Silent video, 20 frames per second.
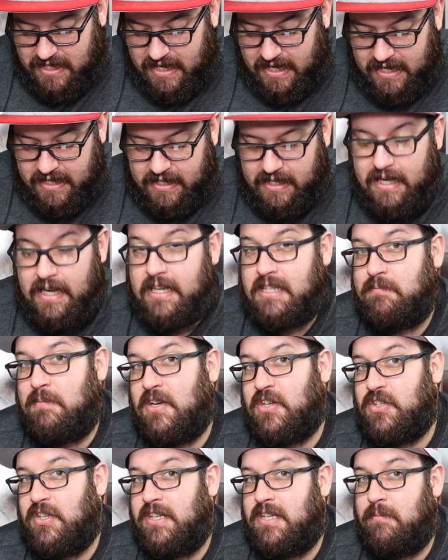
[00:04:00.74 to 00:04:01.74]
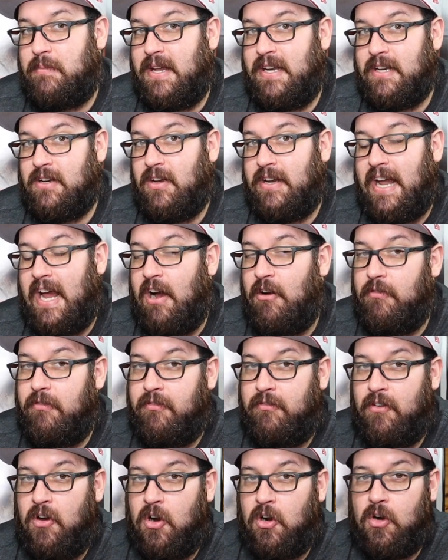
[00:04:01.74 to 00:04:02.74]
take, especially depending on how
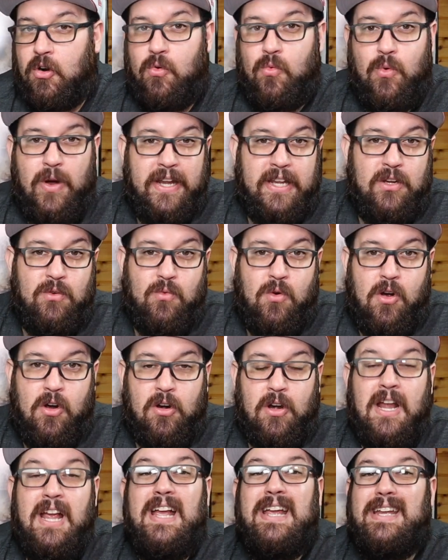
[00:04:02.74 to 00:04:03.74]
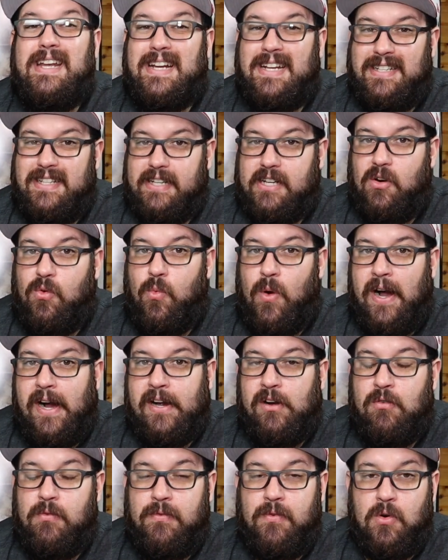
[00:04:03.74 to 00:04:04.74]
far away you are, it can take a
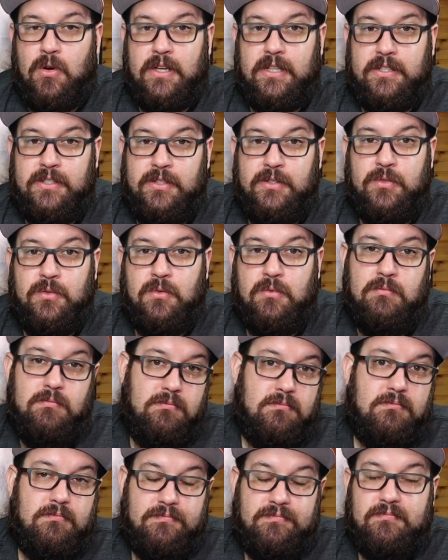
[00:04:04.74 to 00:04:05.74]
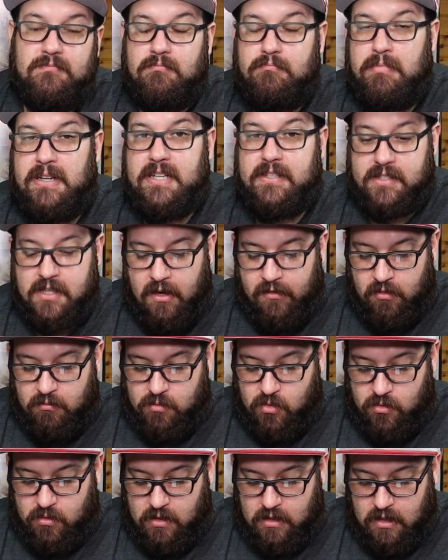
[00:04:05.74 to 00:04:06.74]
while for it to be
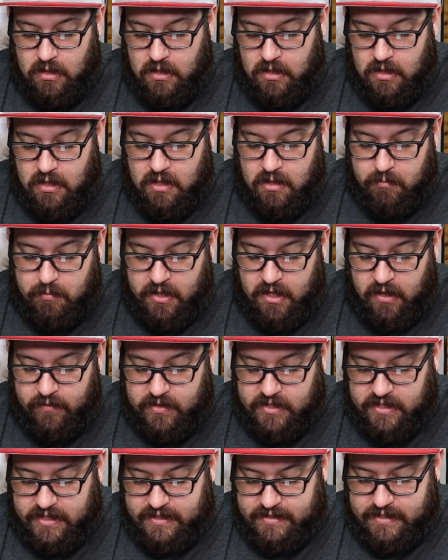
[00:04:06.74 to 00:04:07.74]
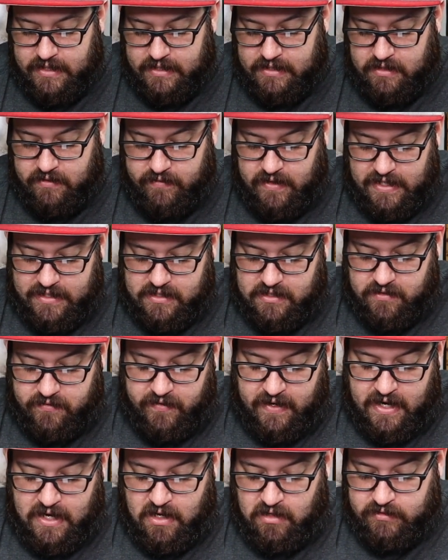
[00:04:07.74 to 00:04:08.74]
discoverable. But obviously it says device is
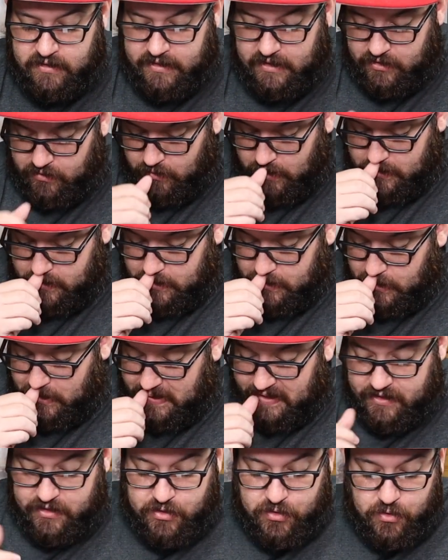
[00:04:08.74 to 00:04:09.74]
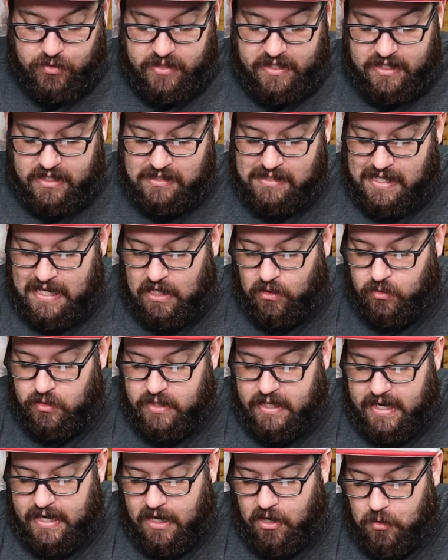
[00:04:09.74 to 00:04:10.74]
found, and it's registering to the cloud
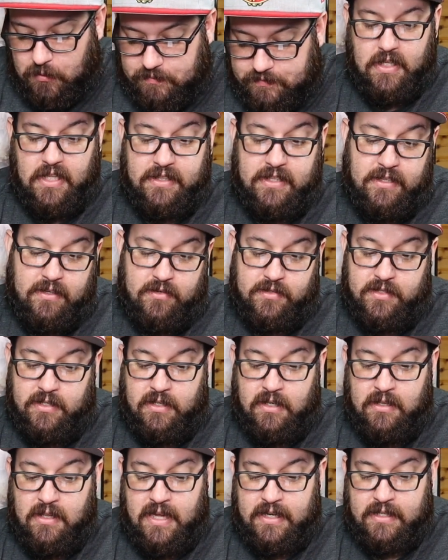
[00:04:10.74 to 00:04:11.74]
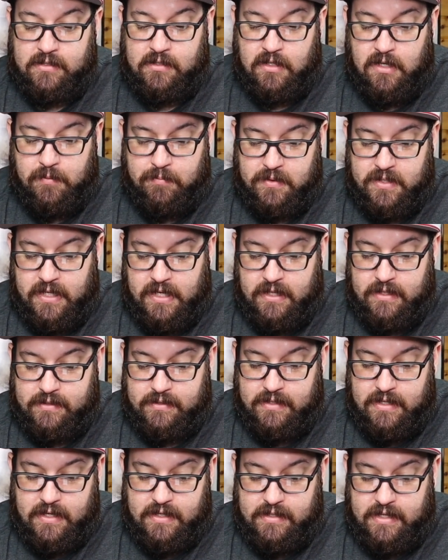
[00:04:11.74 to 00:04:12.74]
now. And then there's an Alexa update. It
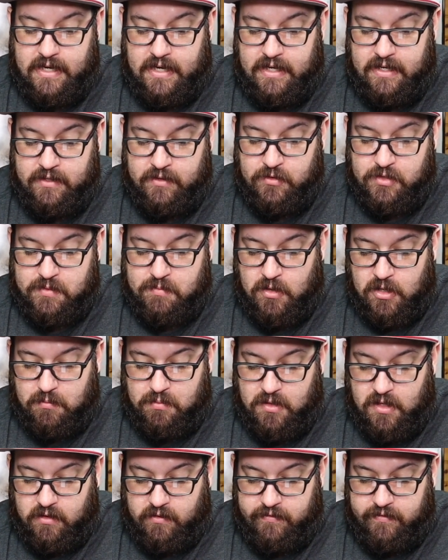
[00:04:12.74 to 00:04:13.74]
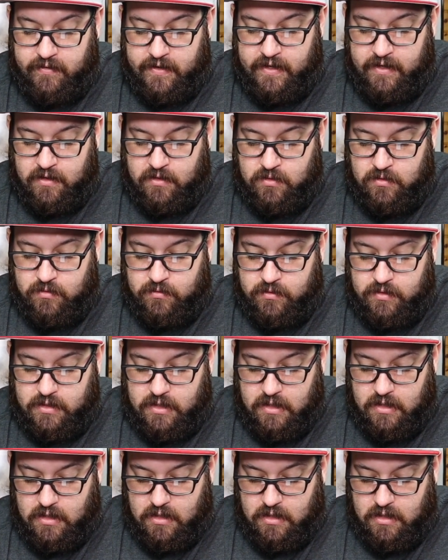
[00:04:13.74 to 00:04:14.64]
says, hey, new smart plug found.